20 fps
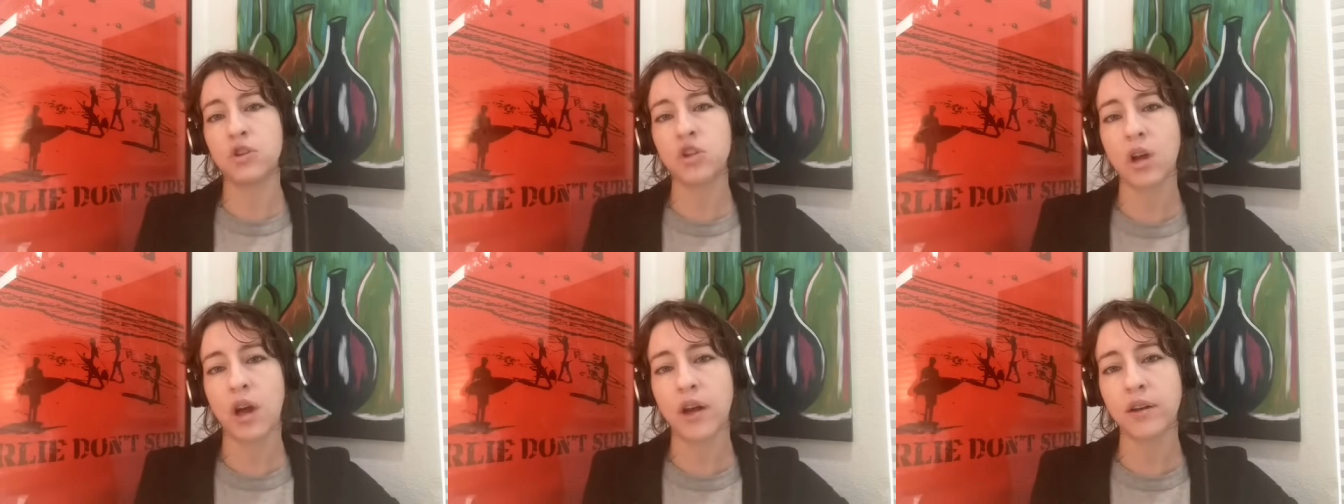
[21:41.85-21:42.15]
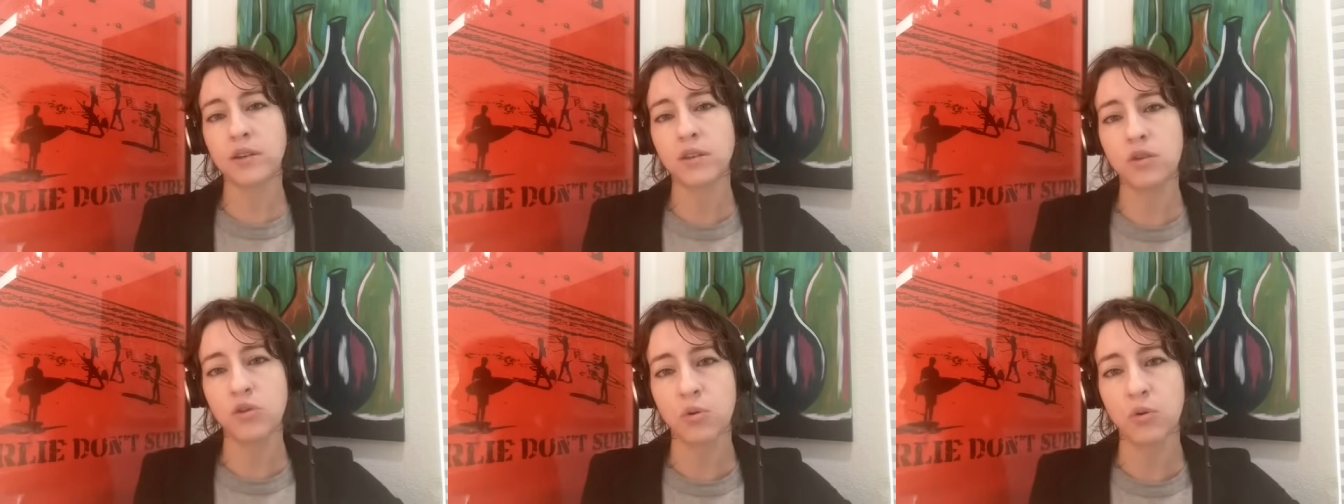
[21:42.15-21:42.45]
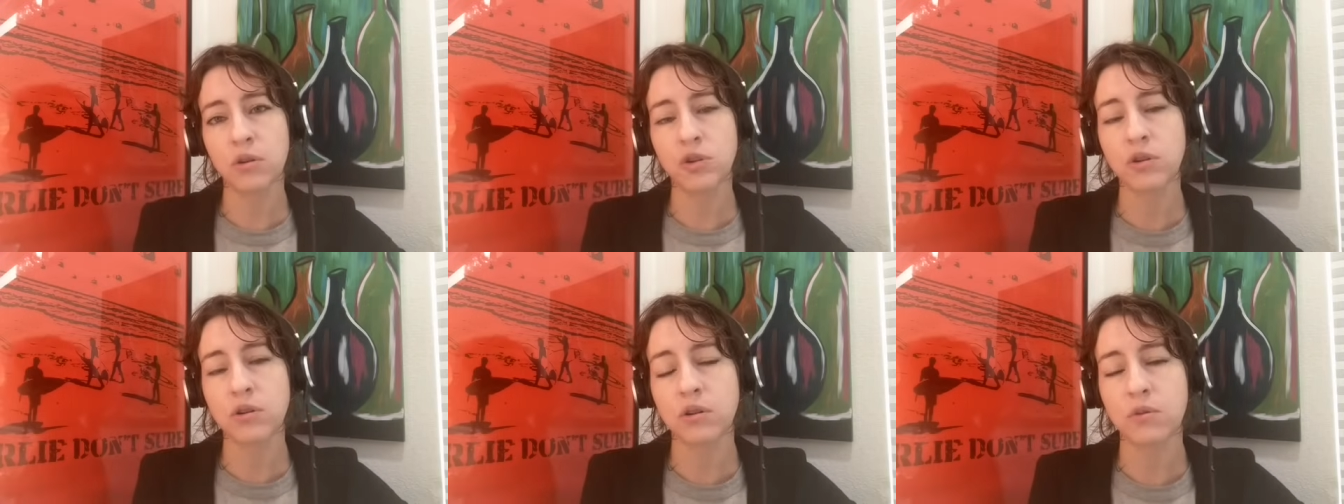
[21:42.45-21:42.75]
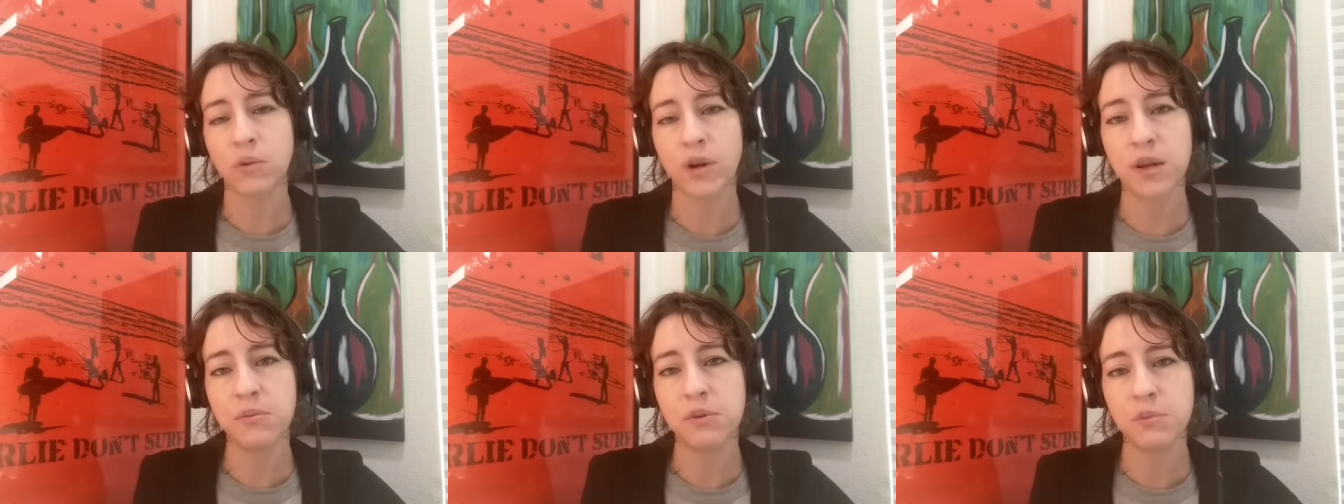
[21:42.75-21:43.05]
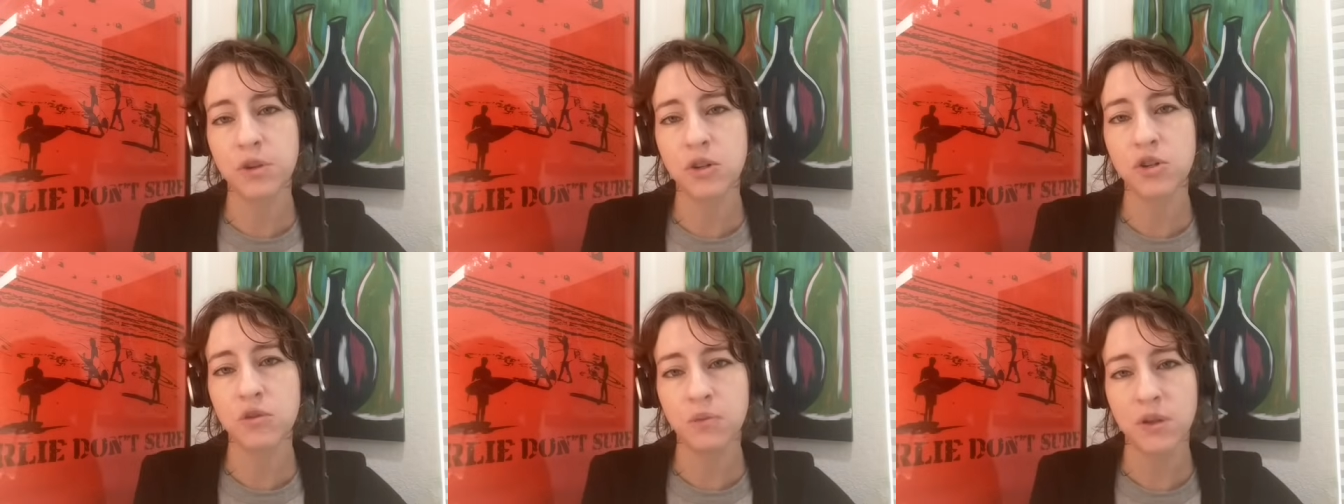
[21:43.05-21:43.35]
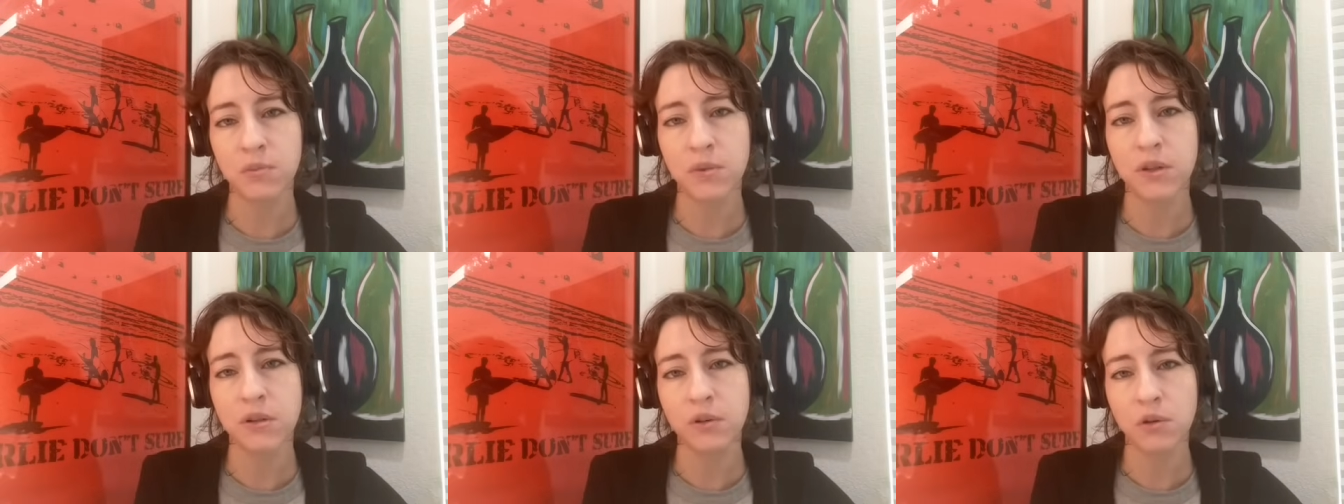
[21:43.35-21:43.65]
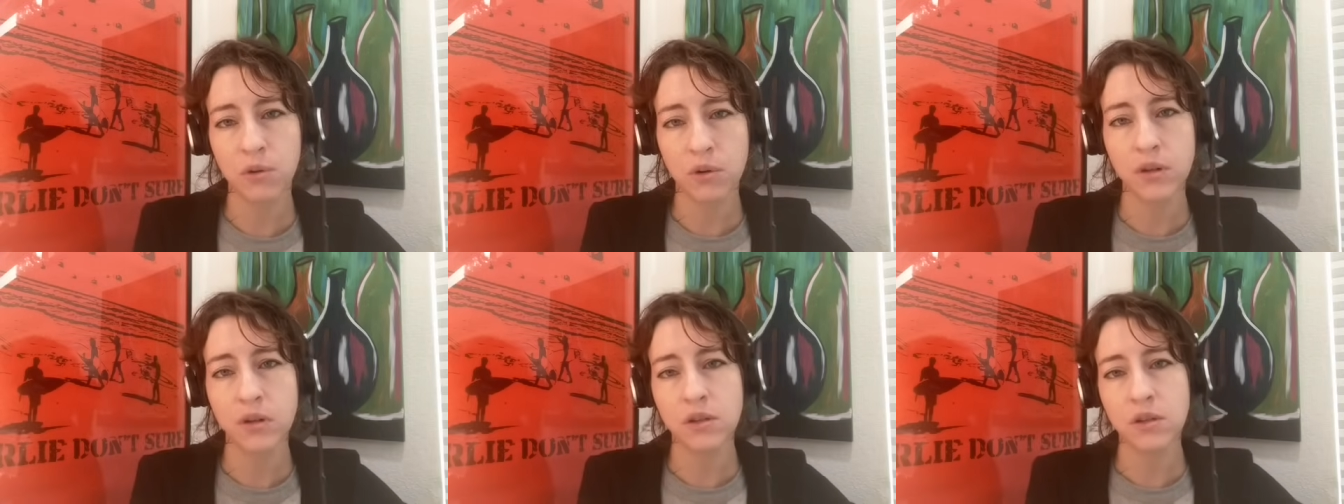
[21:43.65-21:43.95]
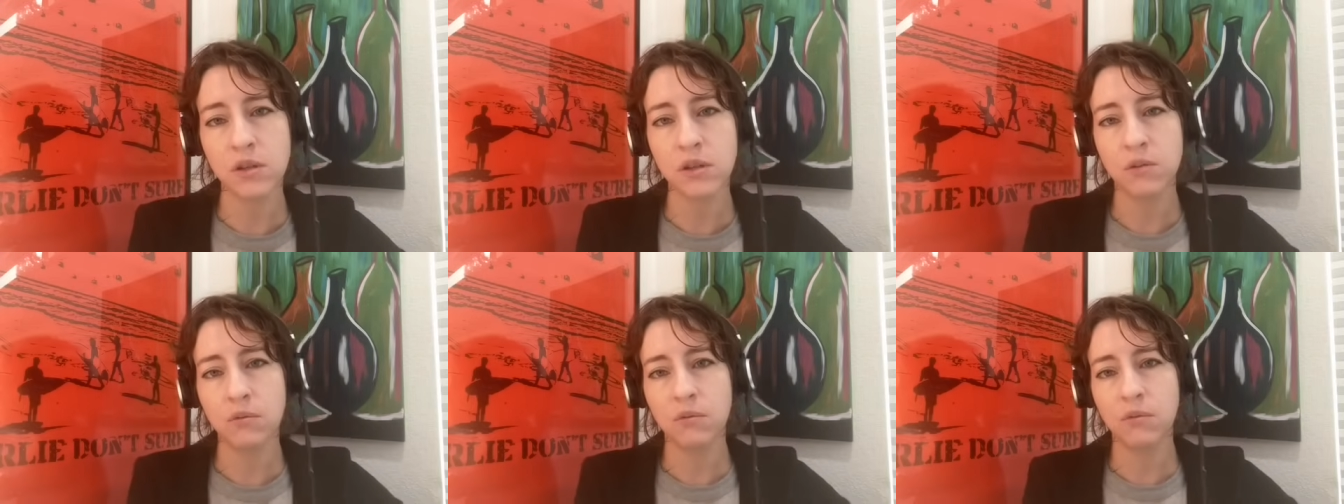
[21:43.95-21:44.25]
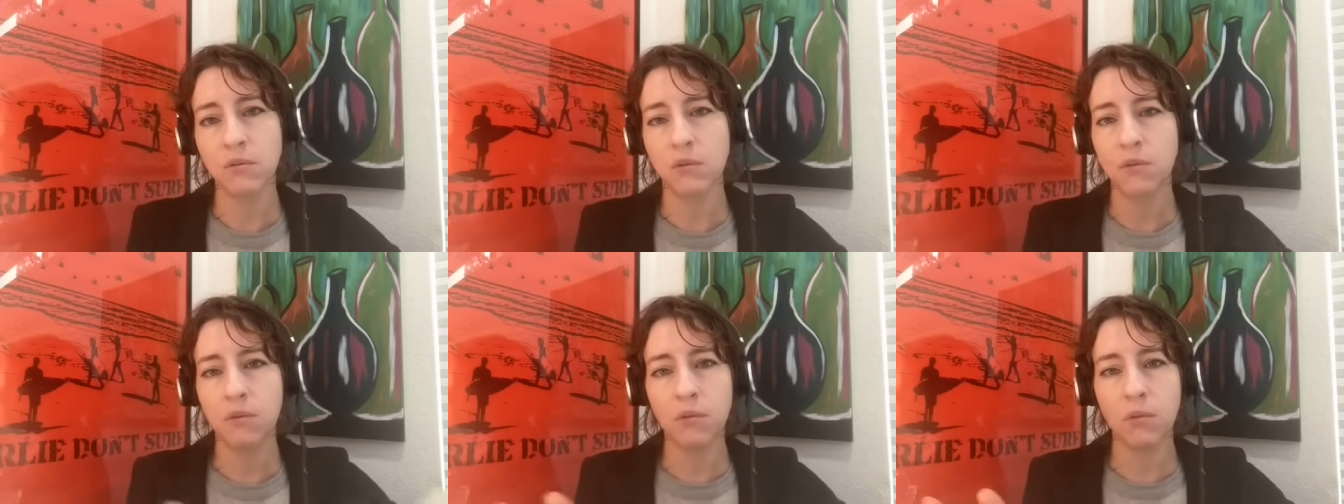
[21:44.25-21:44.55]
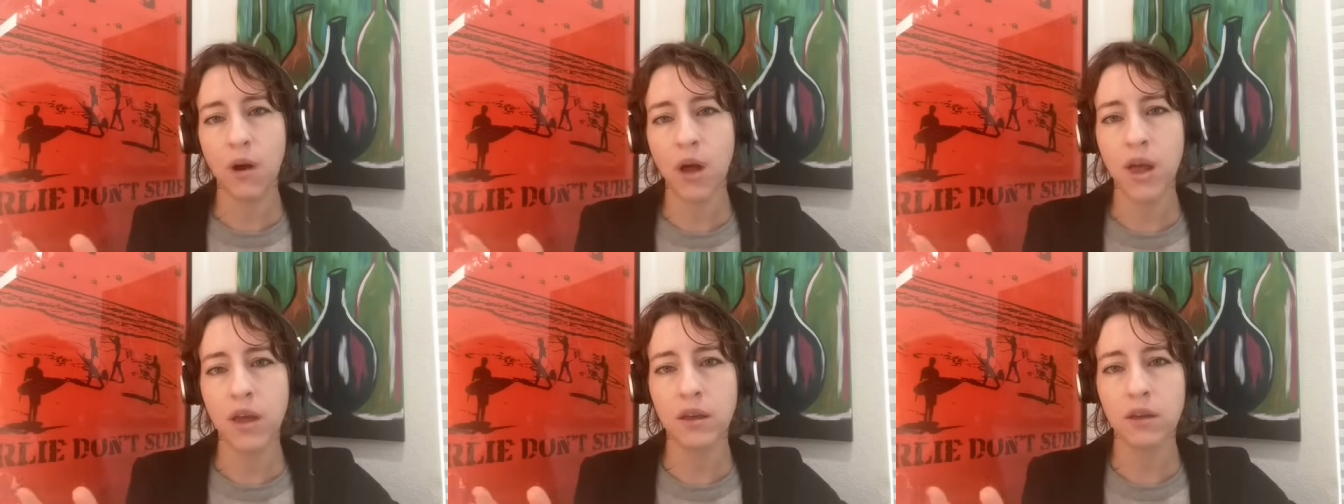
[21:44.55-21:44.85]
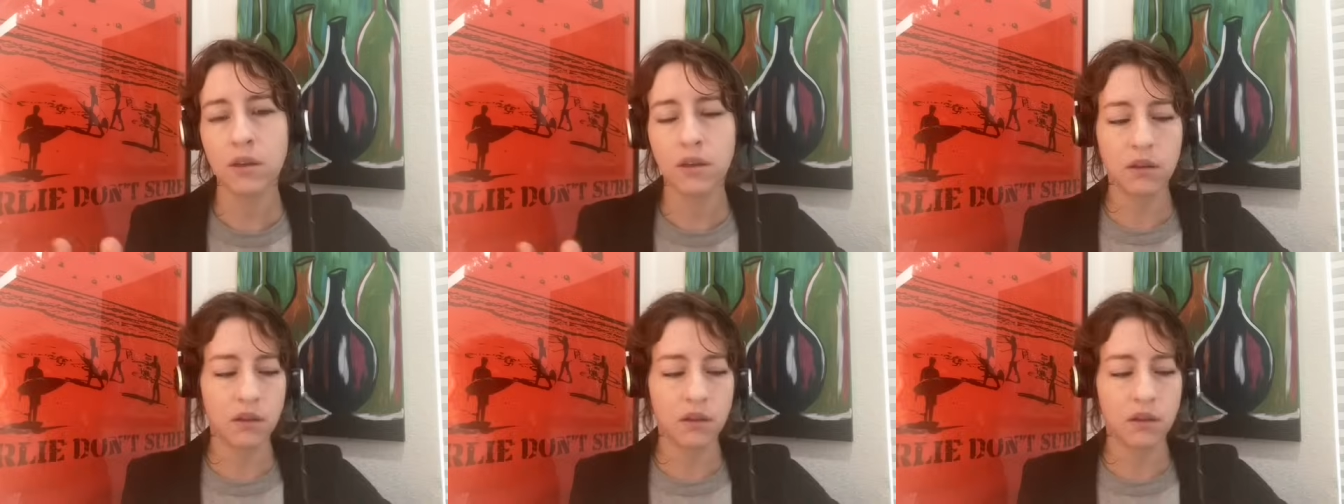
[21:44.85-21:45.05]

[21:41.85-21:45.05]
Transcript: shocked and tortured and raped a bunch of women according to you? Why?